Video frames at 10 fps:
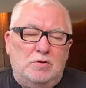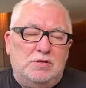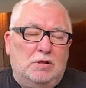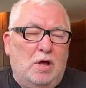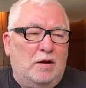
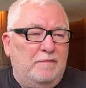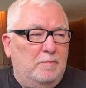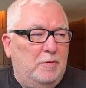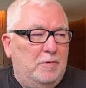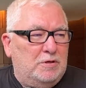see a lot of
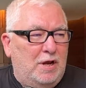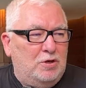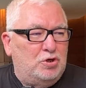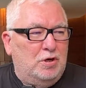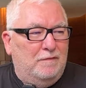
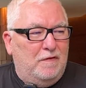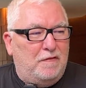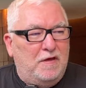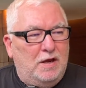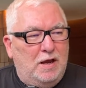implementation of the
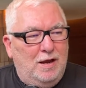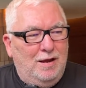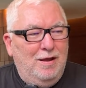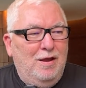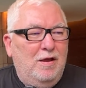thinking
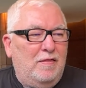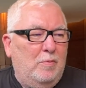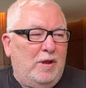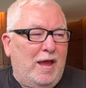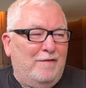that
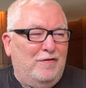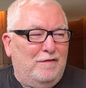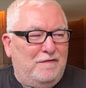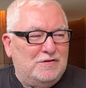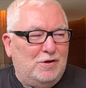we have in the
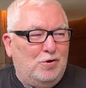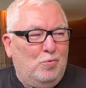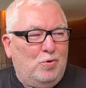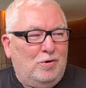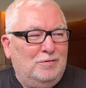physical
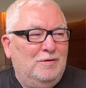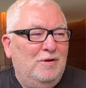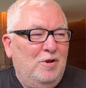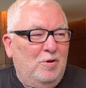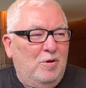world
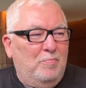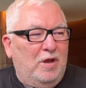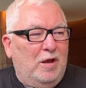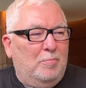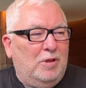
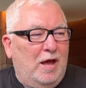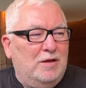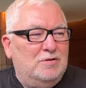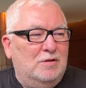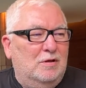being
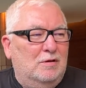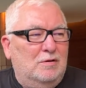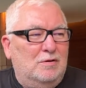applied to the